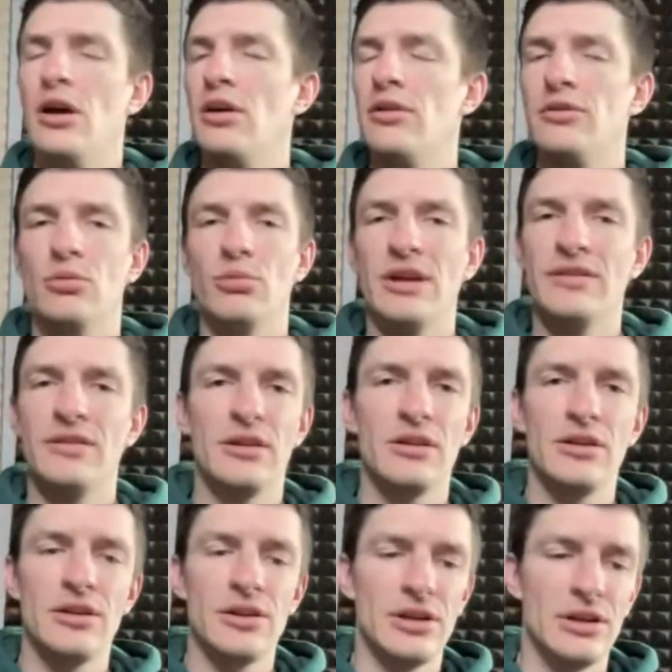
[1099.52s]
to
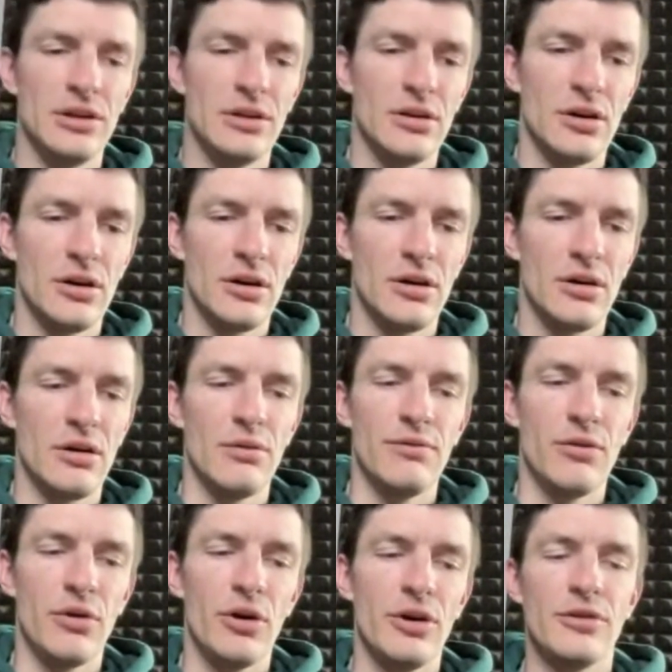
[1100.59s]
basically
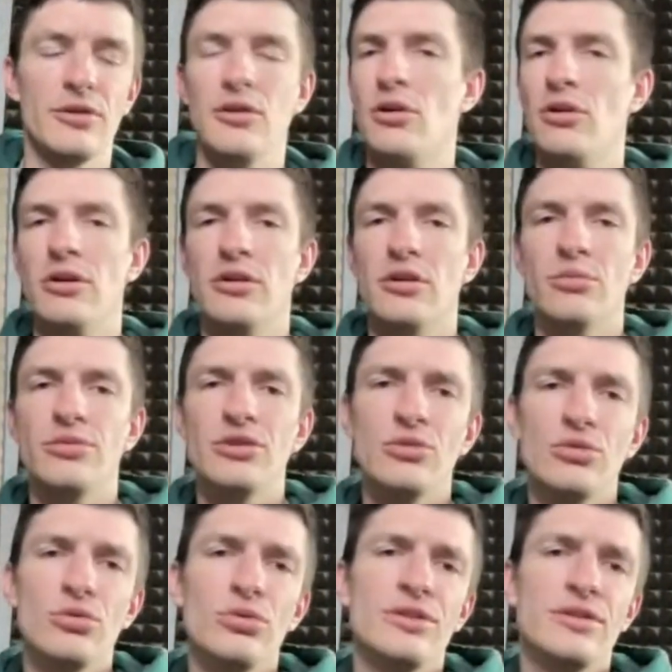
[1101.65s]
avoid longer
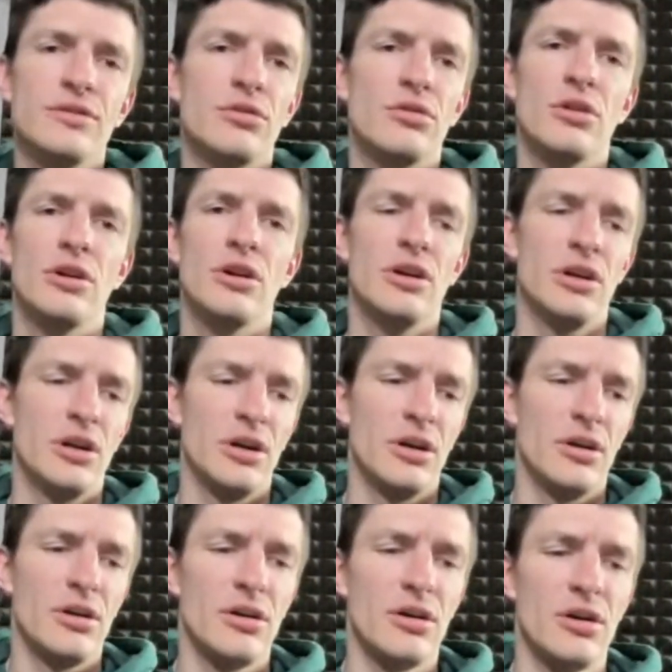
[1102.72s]
commutes or
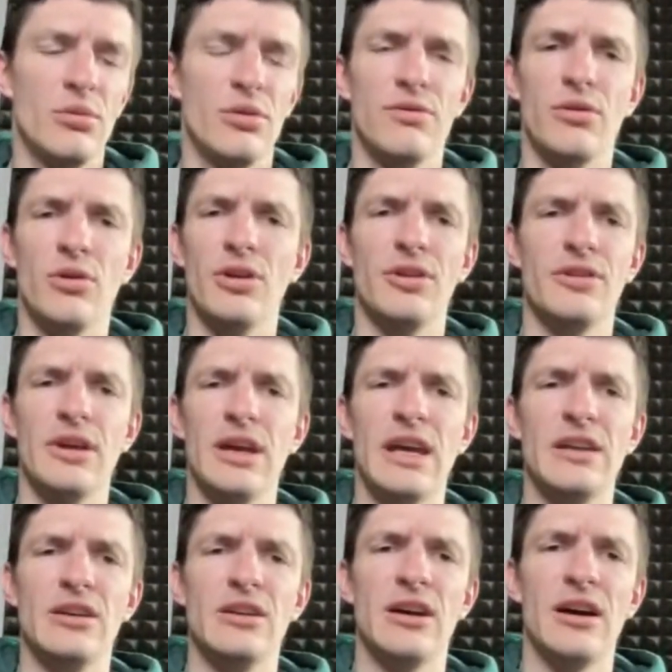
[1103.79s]
avoid
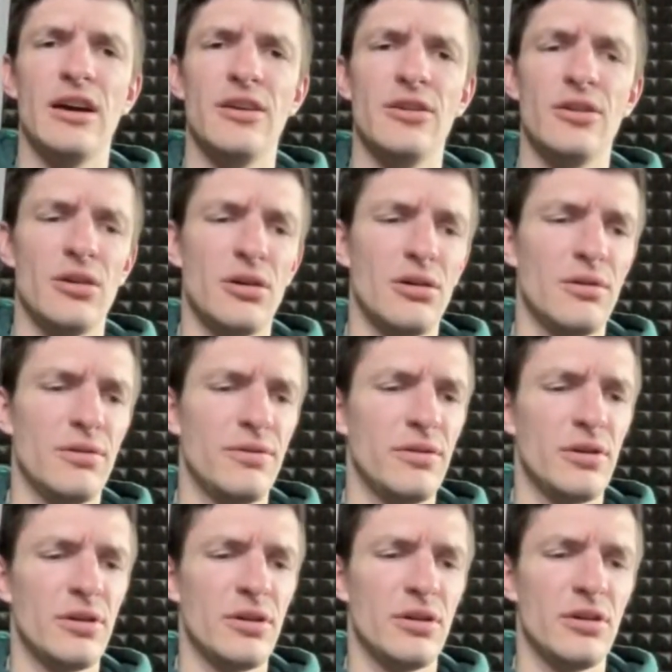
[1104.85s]
any kind of
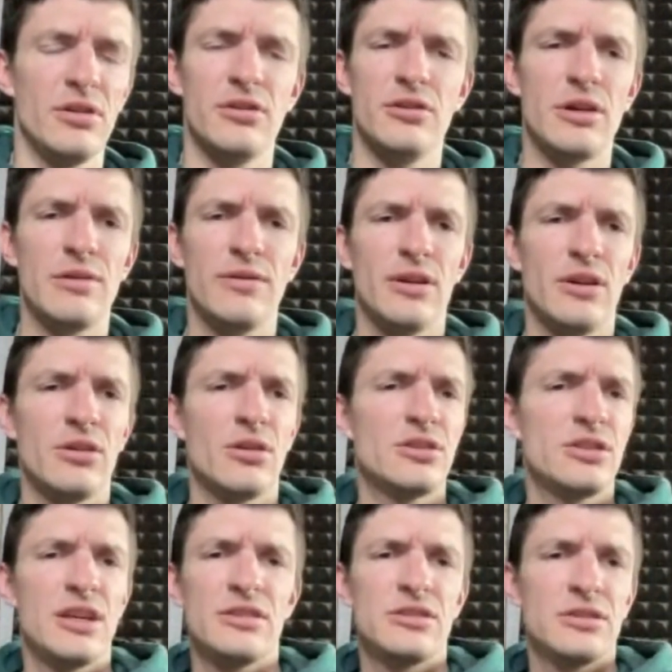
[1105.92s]
traffic
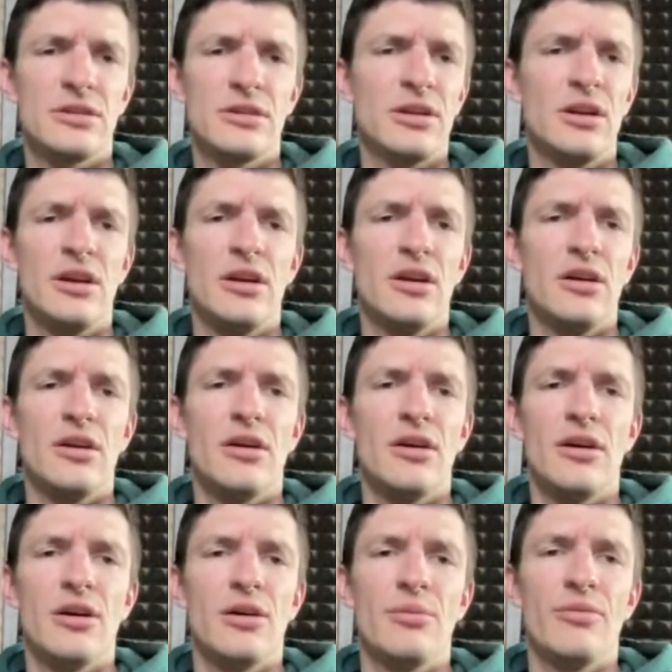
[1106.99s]
congestion.
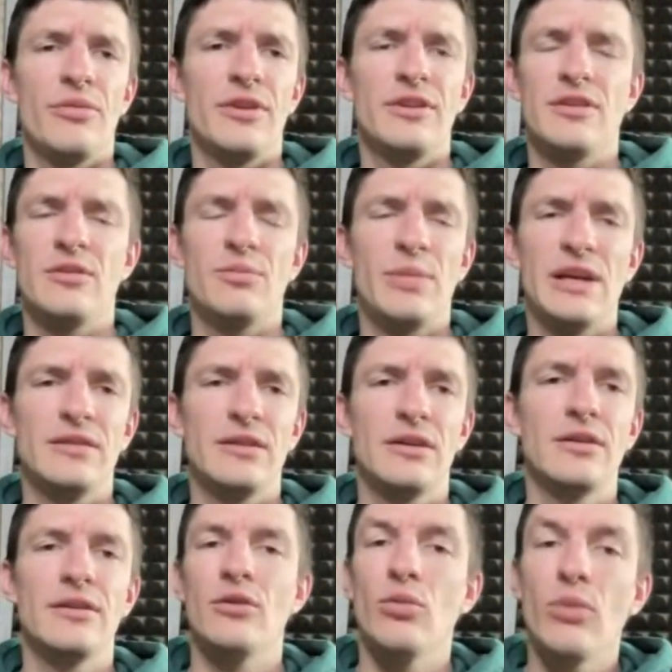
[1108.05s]
This is
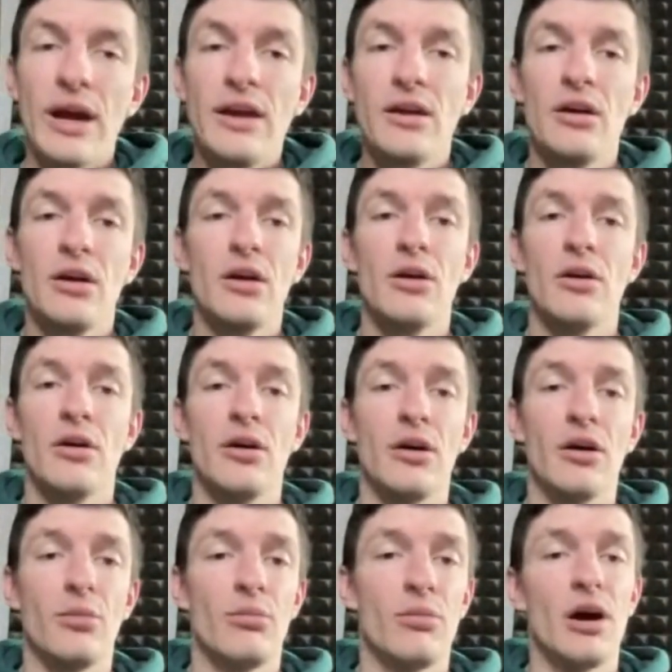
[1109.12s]
basically a way
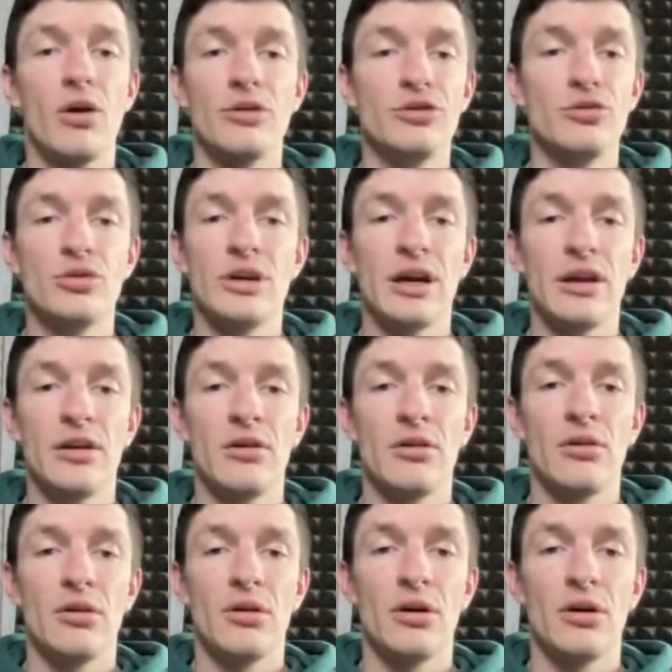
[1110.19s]
how you can